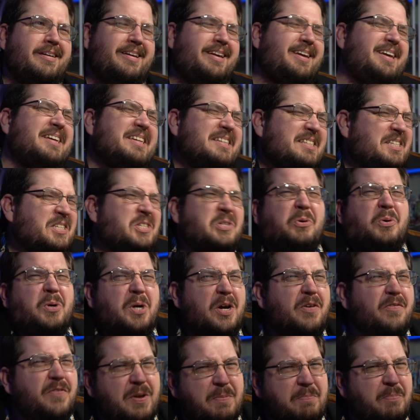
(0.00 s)
is sort
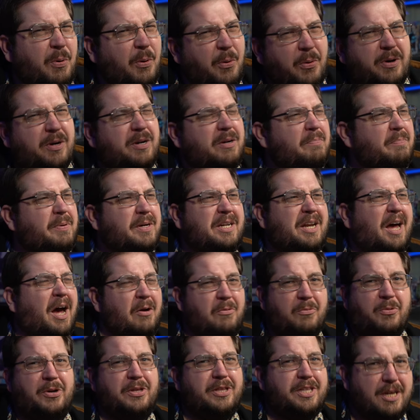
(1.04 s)
of important, but
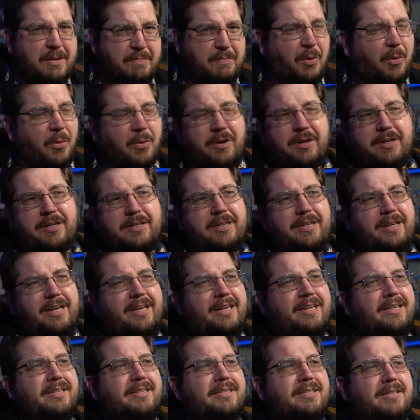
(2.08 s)
not really important,
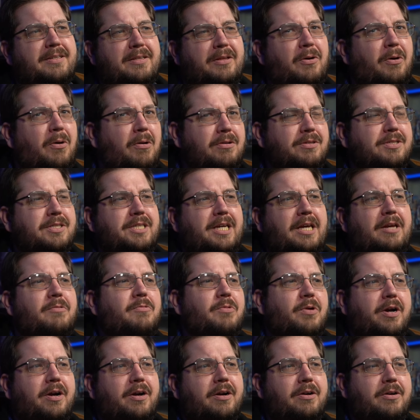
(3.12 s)
is the whole scene
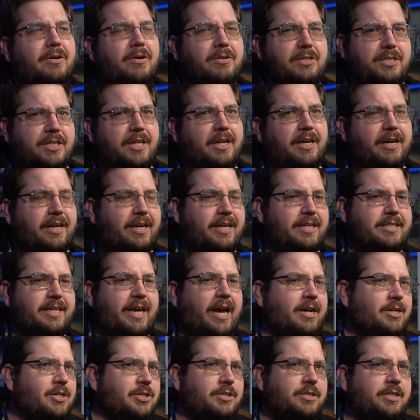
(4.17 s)
where Utena is
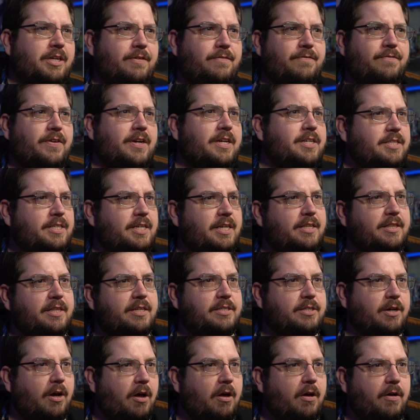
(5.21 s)
actually fixing the
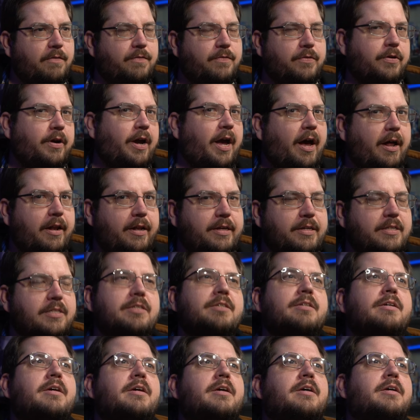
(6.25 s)
doll for
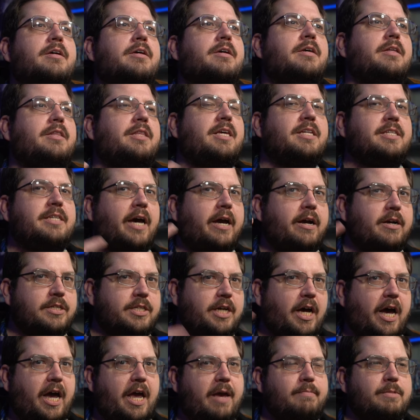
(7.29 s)
Alice. The entire
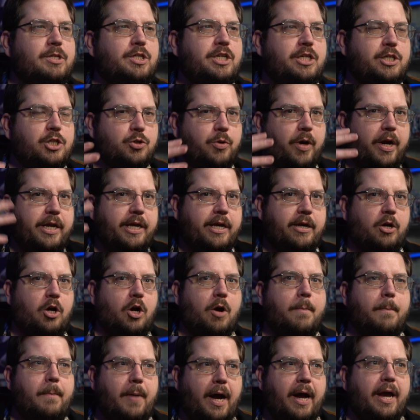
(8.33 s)
time, she's trying to get
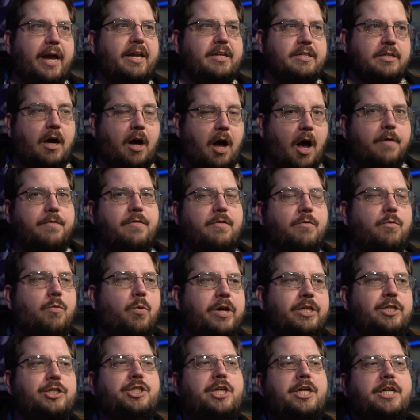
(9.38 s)
her mind off of
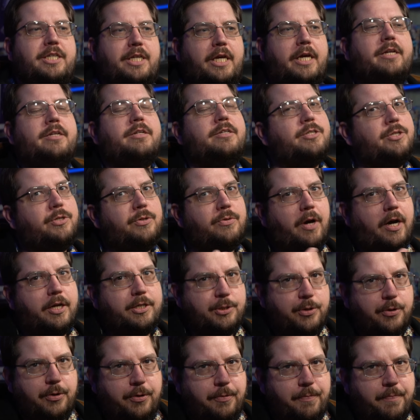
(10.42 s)
what she did to
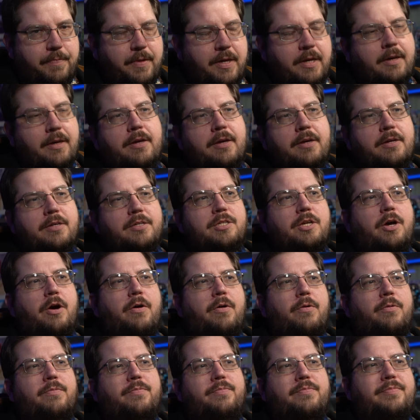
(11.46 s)
Azul.
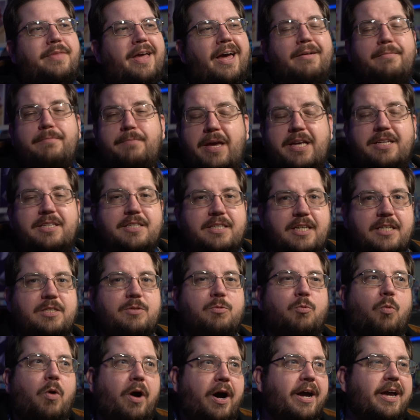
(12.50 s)
So that makes sense
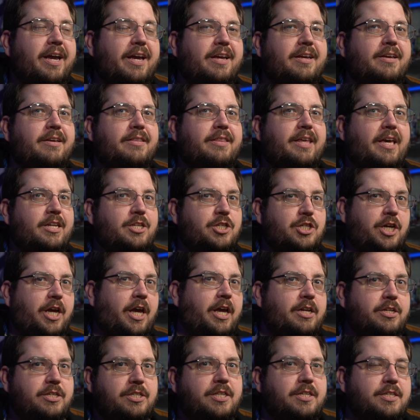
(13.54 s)
why they
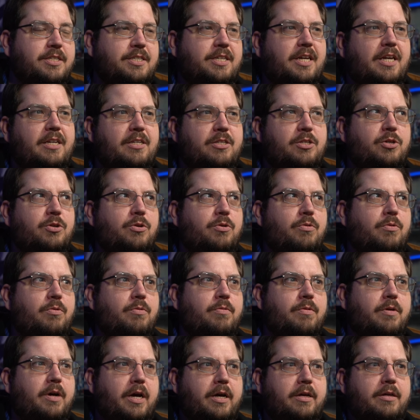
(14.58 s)
changed the scene
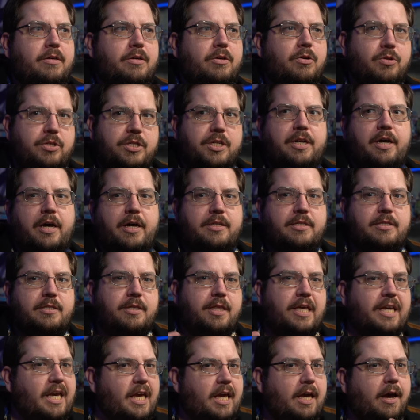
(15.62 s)
to Utena
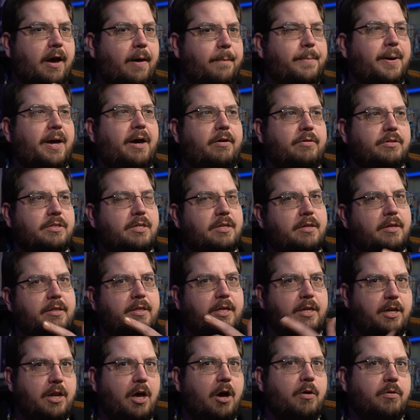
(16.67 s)
thinking about
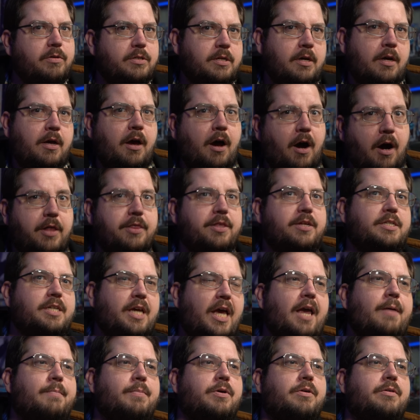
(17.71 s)
the note on the
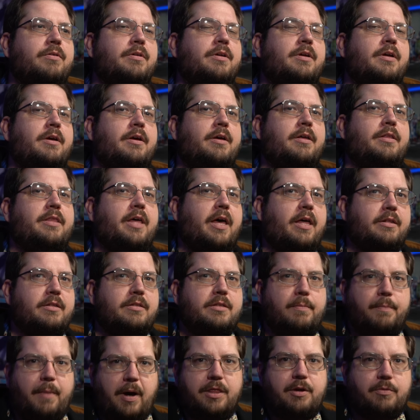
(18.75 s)
table that
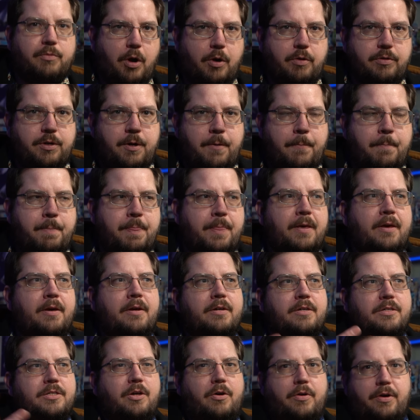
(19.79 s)
the mother wrote.
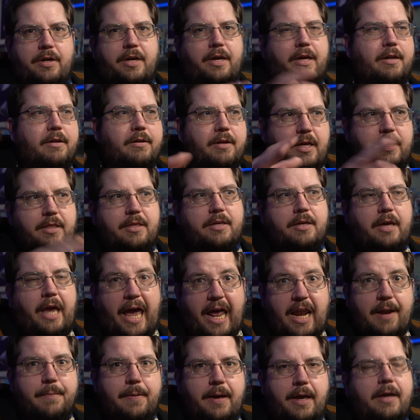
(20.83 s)
So again, in the
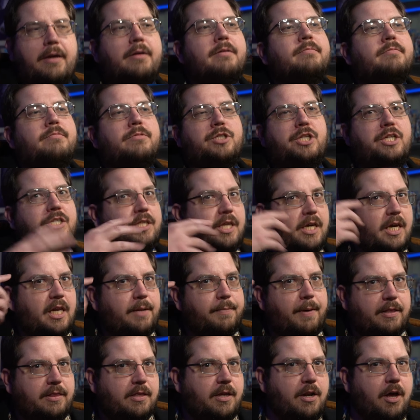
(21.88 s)
anime, she's thinking
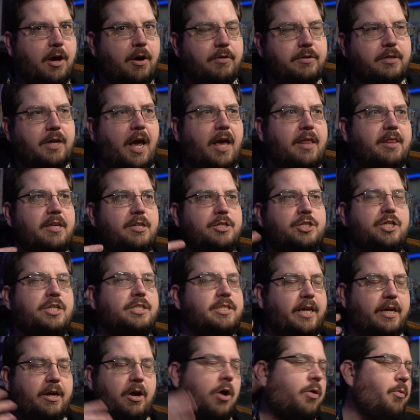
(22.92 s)
about the note, and then she's
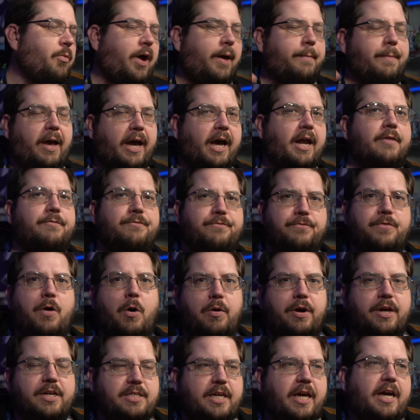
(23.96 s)
like, oh crap, I gotta
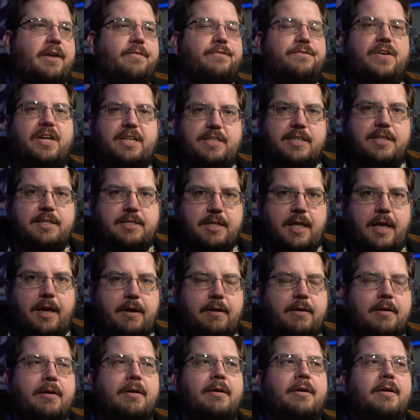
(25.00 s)
focus, I gotta fix this thing.